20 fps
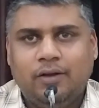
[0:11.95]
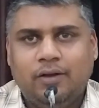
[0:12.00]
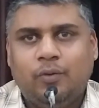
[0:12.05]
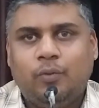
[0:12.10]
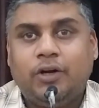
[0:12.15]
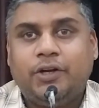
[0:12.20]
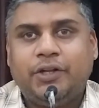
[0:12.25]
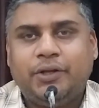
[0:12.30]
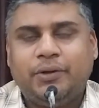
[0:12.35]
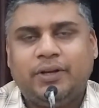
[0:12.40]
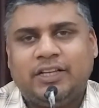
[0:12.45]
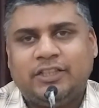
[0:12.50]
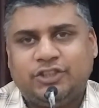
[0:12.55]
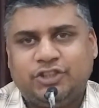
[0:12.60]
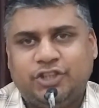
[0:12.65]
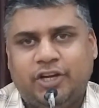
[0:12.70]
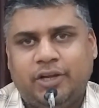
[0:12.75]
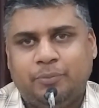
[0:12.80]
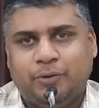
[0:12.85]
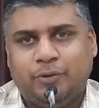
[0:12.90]
What do you
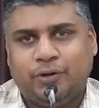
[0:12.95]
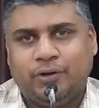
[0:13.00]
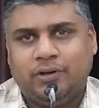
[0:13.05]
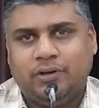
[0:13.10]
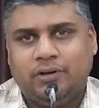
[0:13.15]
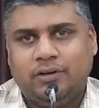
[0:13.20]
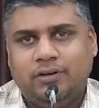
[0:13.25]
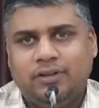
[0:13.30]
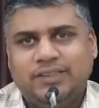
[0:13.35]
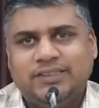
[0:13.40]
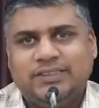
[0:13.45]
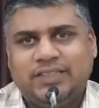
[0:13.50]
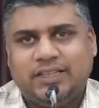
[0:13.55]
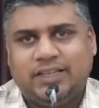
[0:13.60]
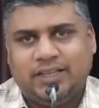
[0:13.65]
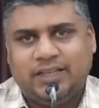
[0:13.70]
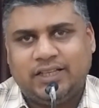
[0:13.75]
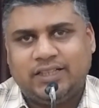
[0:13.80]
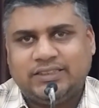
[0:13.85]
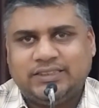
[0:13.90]
enjoy more,
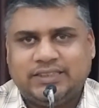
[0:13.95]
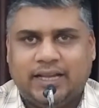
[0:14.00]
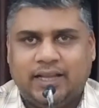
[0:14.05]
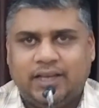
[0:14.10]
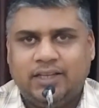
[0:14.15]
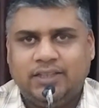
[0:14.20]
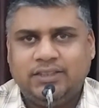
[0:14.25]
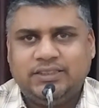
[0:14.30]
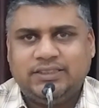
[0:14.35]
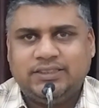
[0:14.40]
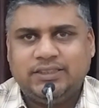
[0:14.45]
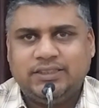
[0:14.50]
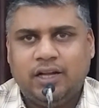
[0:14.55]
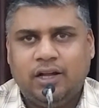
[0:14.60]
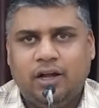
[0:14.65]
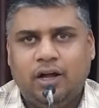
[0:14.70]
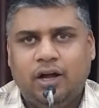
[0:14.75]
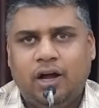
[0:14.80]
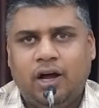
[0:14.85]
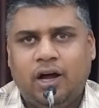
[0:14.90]
sitting in silence
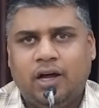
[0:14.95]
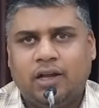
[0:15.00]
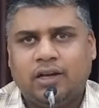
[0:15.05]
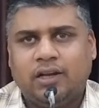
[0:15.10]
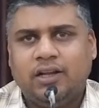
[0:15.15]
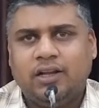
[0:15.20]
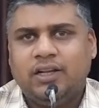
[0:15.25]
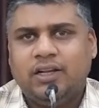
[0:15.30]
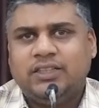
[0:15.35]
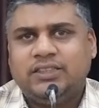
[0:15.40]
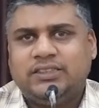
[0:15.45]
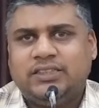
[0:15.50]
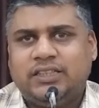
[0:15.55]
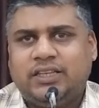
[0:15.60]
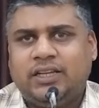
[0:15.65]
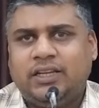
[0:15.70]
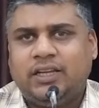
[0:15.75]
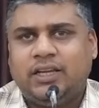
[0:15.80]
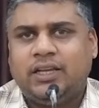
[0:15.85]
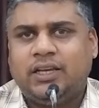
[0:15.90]
or
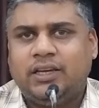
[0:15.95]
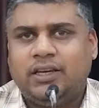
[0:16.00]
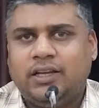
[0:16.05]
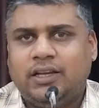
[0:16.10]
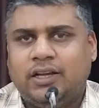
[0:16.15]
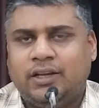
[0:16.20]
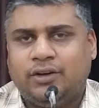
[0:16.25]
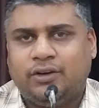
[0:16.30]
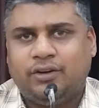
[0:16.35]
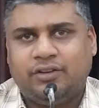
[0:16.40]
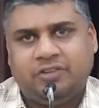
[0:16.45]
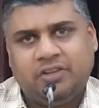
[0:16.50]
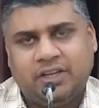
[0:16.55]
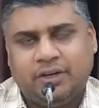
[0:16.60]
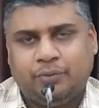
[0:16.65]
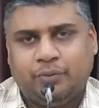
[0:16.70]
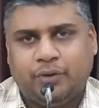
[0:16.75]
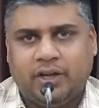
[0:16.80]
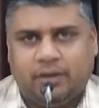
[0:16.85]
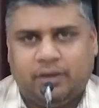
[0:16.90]
sitting in a noisy
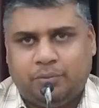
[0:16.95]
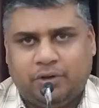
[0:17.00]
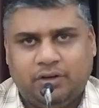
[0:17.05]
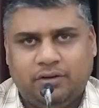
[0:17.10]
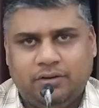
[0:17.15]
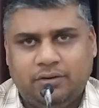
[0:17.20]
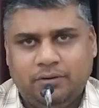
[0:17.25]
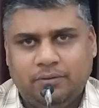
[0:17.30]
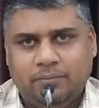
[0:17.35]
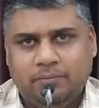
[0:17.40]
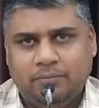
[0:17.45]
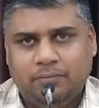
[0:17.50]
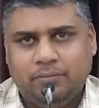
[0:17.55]
environment?